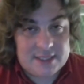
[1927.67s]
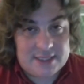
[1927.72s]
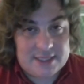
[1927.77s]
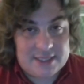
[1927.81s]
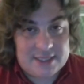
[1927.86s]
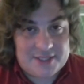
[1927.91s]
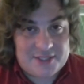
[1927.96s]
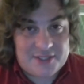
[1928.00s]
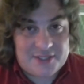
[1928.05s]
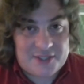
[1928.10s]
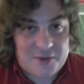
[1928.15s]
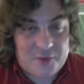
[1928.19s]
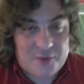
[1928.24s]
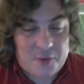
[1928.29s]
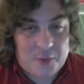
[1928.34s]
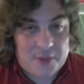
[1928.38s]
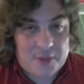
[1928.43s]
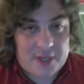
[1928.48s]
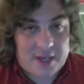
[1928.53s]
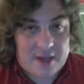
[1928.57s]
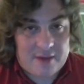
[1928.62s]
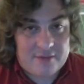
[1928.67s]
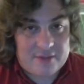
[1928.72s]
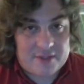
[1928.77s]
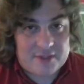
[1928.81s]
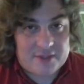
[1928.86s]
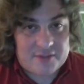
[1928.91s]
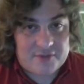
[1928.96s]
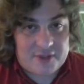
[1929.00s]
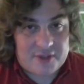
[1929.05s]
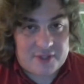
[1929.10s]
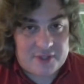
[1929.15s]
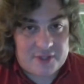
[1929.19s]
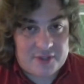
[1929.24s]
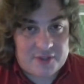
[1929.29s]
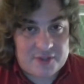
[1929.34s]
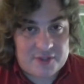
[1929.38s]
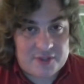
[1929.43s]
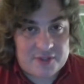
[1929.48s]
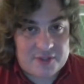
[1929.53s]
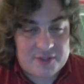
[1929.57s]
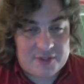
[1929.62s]
And so what we have is
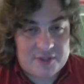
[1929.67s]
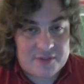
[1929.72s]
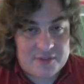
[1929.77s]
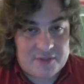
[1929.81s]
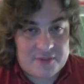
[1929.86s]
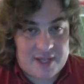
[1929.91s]
Rutgers